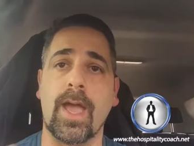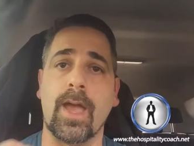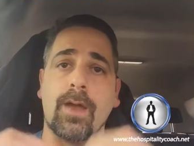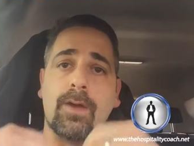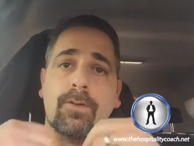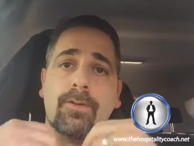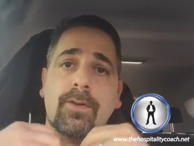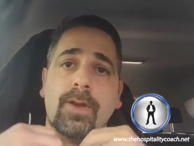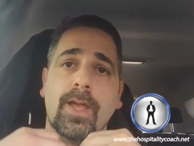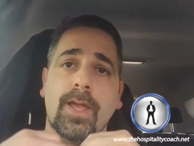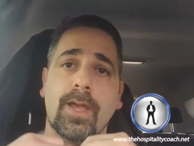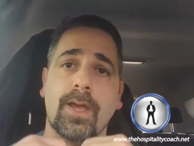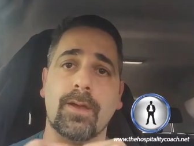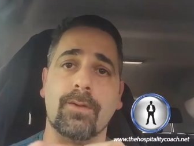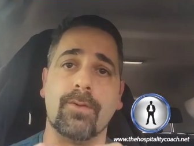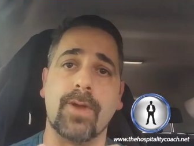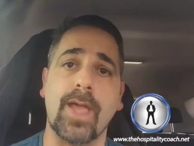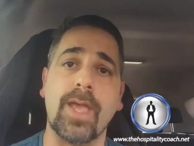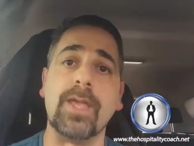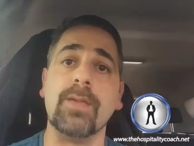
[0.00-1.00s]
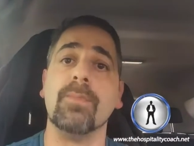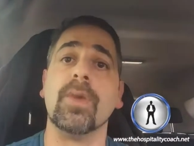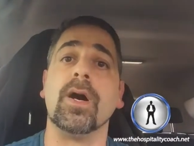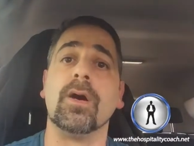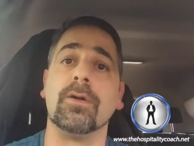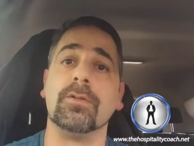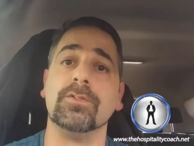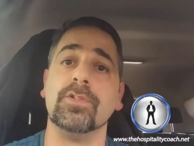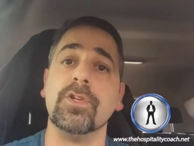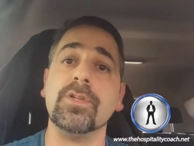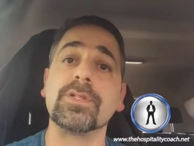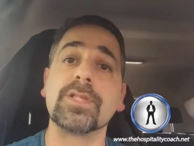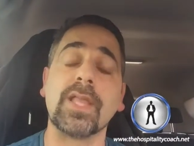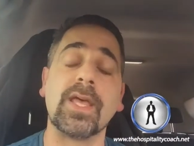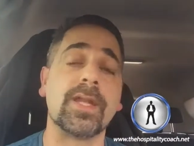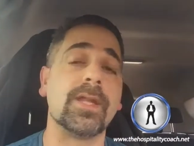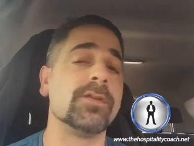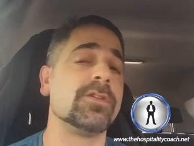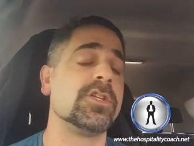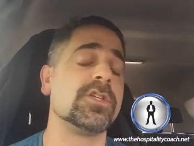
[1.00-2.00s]
our email newsletter,
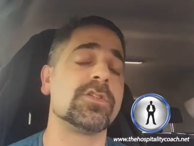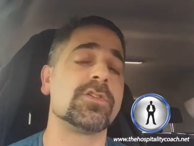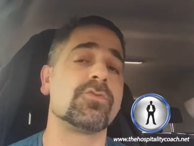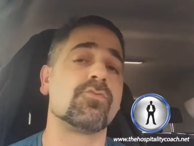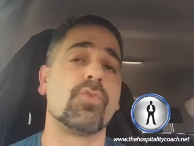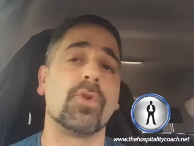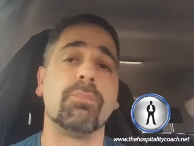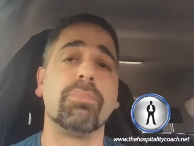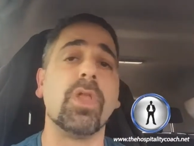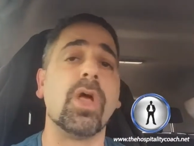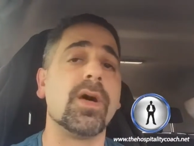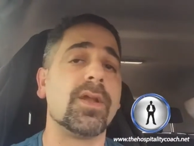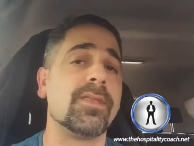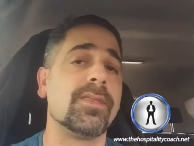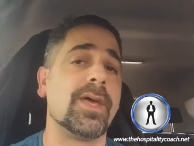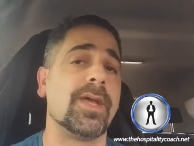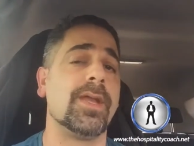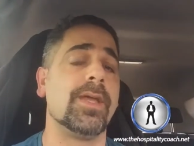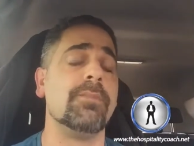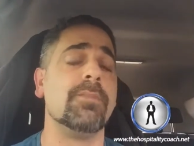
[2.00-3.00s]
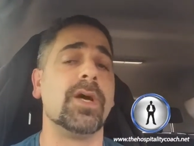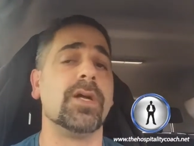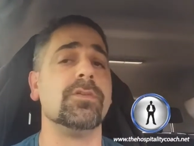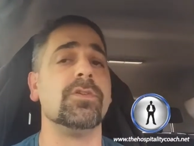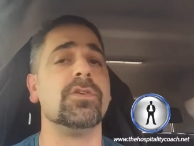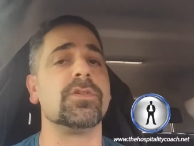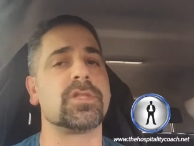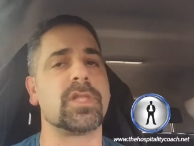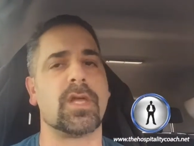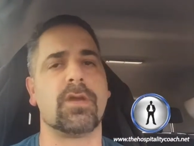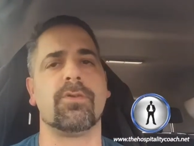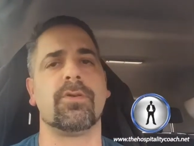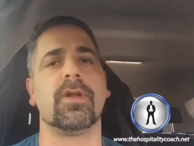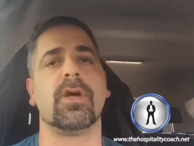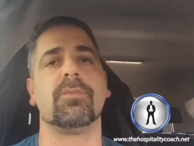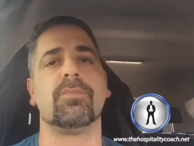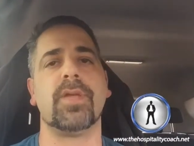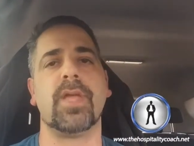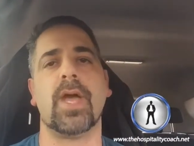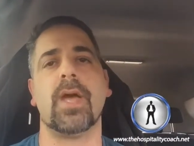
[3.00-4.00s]
just reply to that email newsletter and I'd be
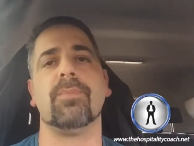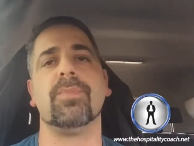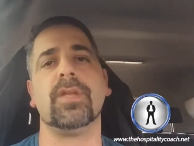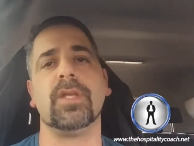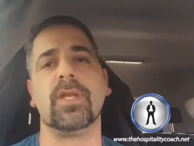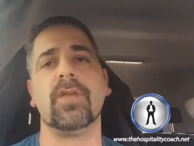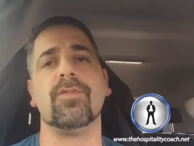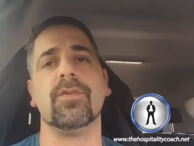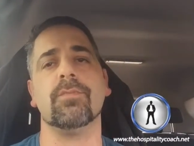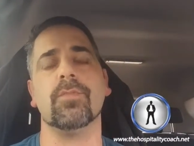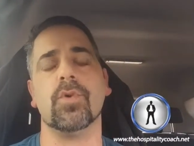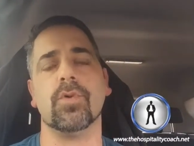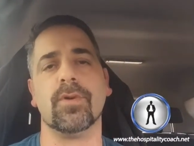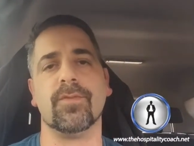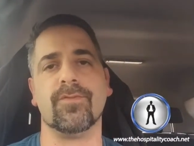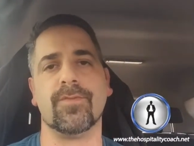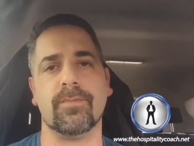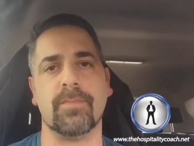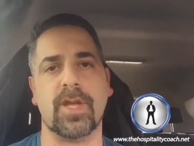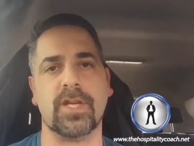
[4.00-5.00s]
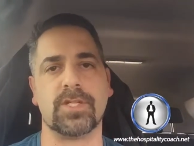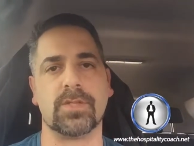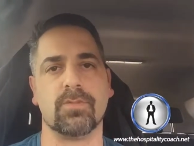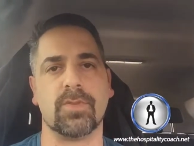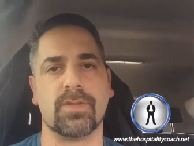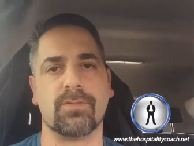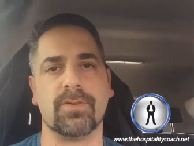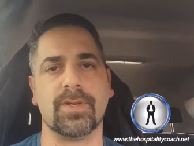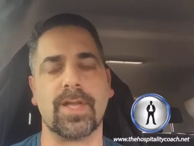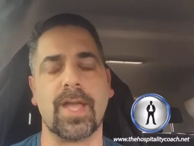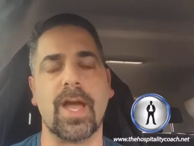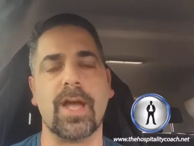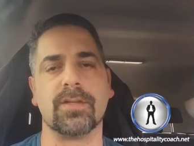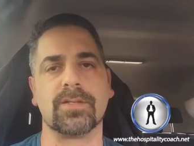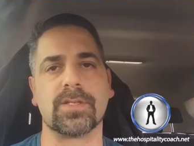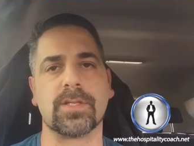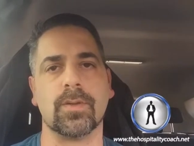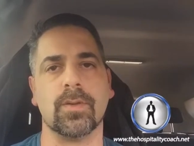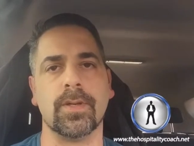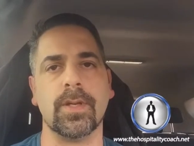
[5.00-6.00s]
happy to give you more information with regards to it.
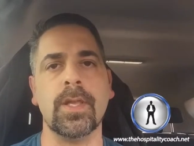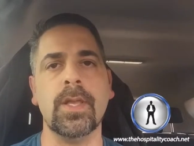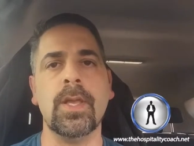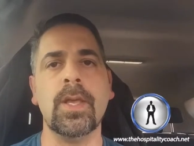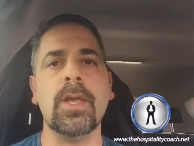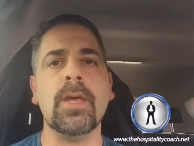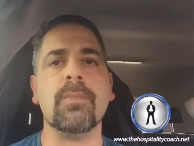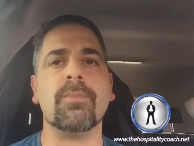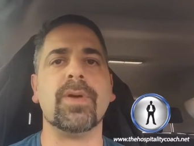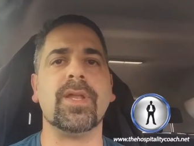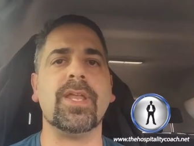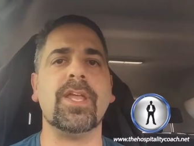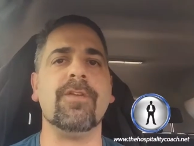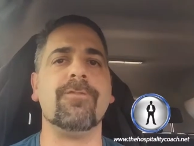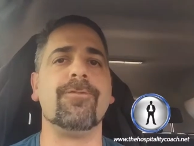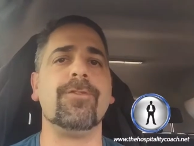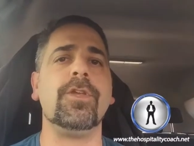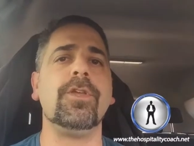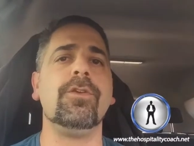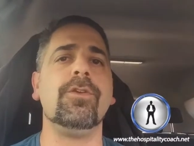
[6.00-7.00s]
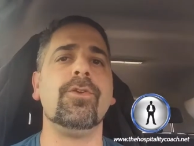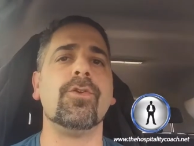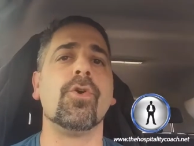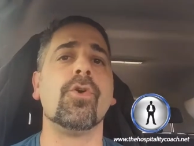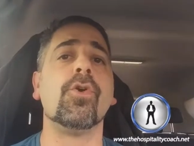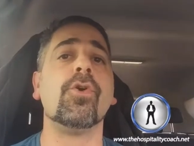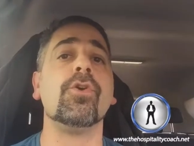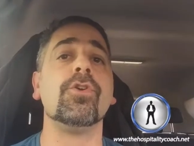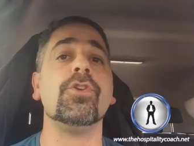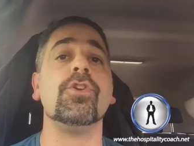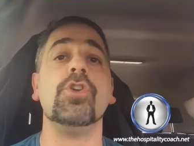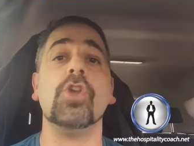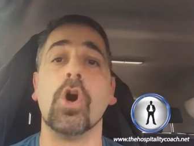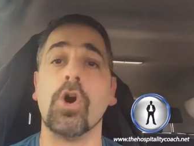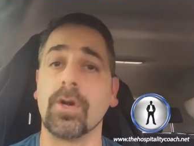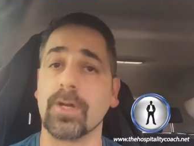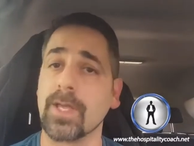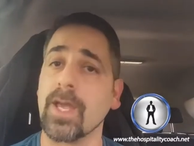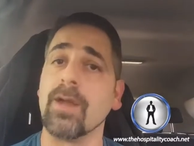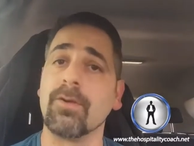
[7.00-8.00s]
But if you're not
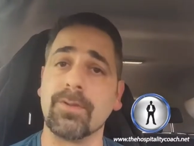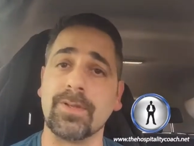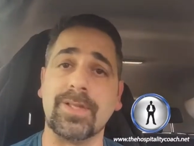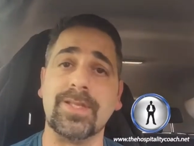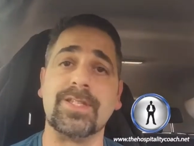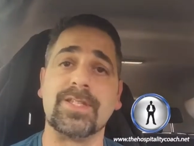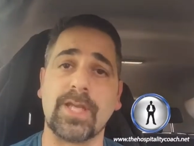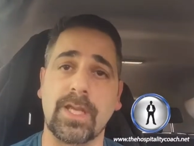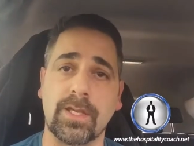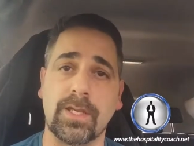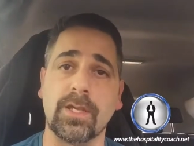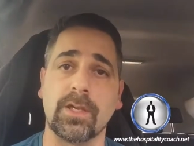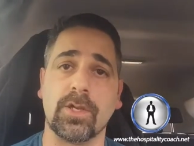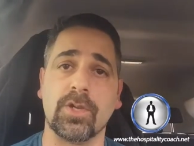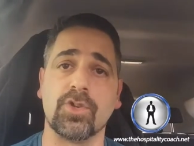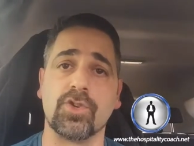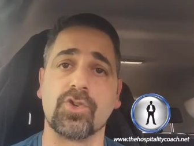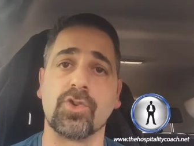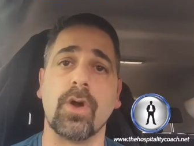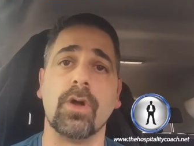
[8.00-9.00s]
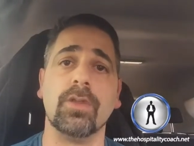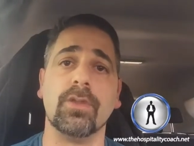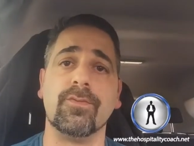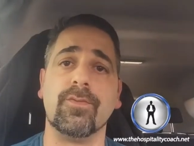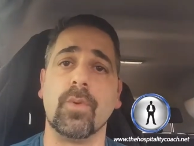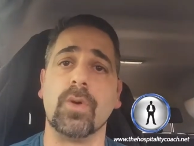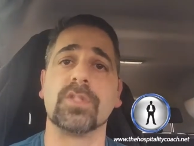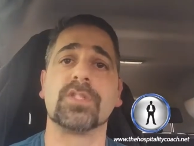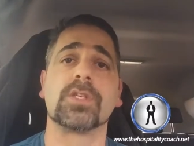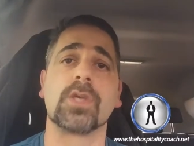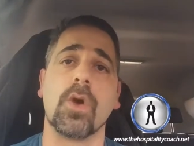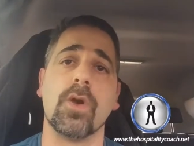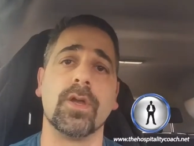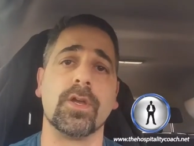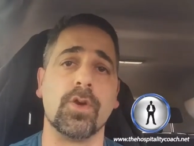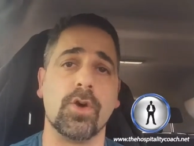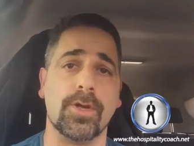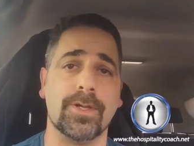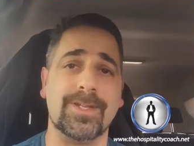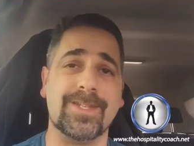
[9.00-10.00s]
currently taking control of what's going
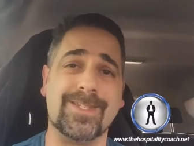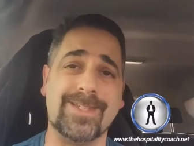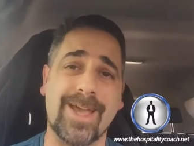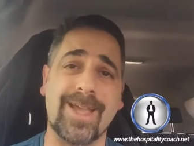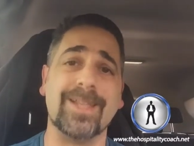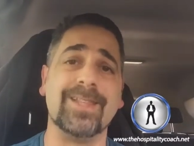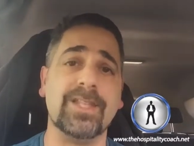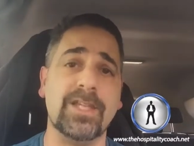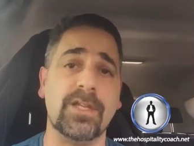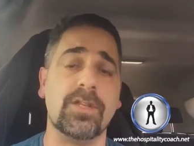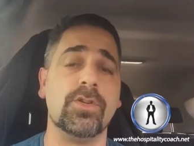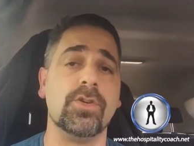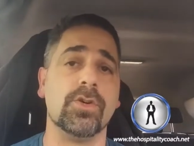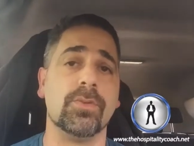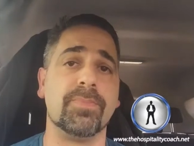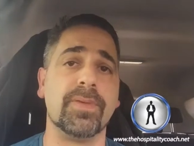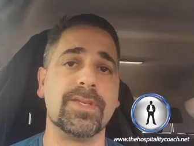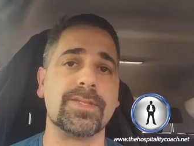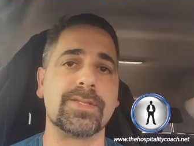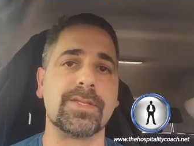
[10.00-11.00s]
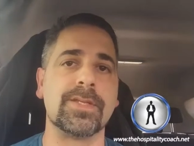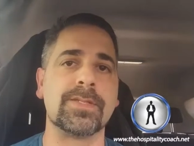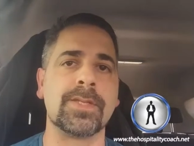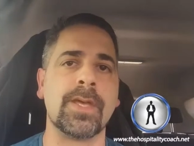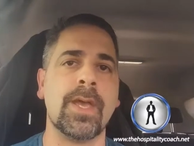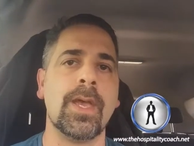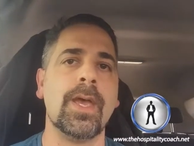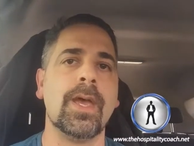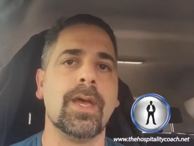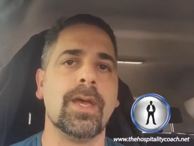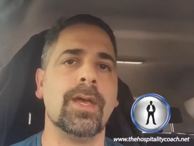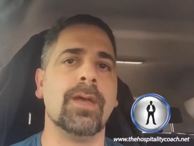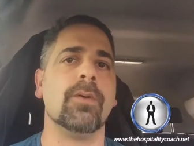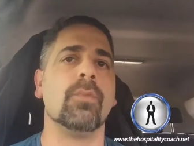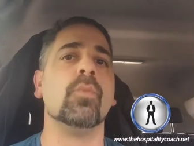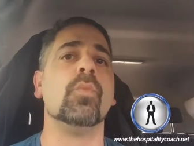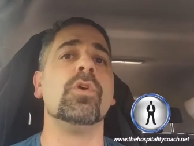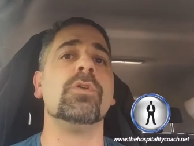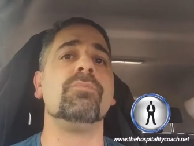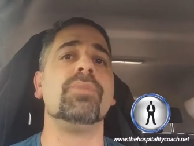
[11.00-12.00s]
on daily in your business, it would
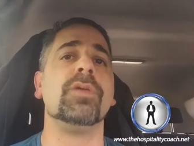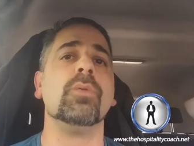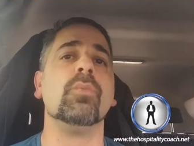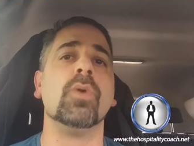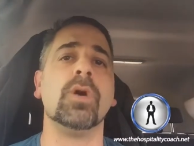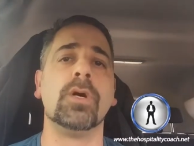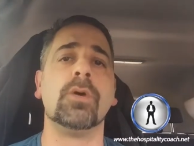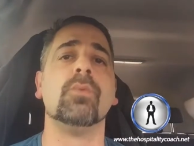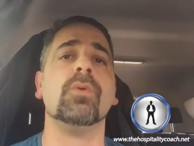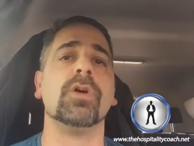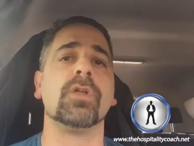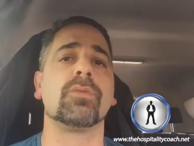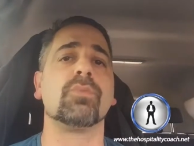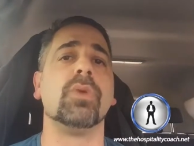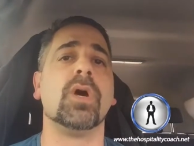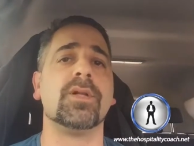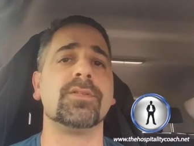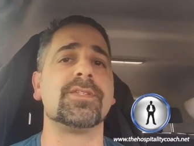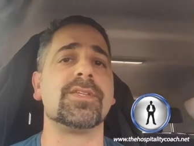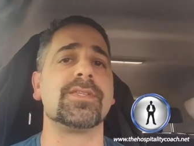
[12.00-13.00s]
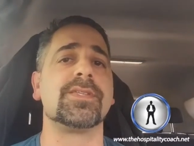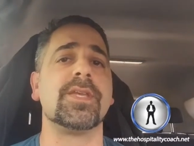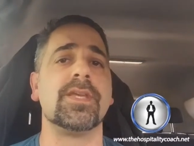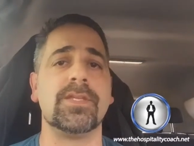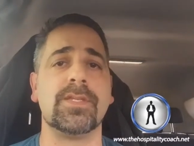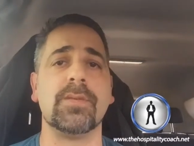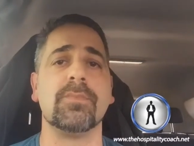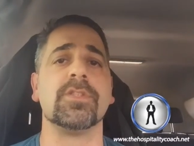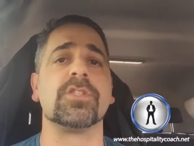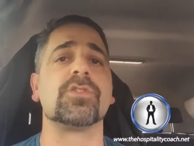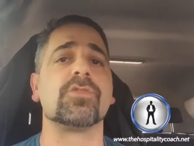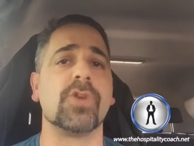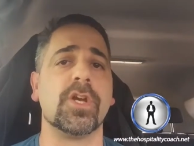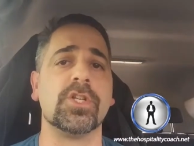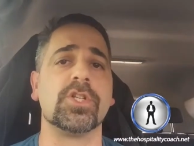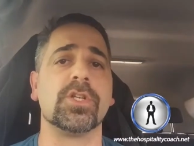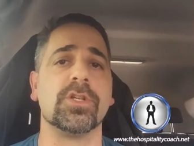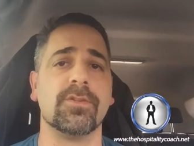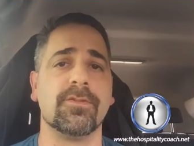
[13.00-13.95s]
be well worthwhile to see a demonstration of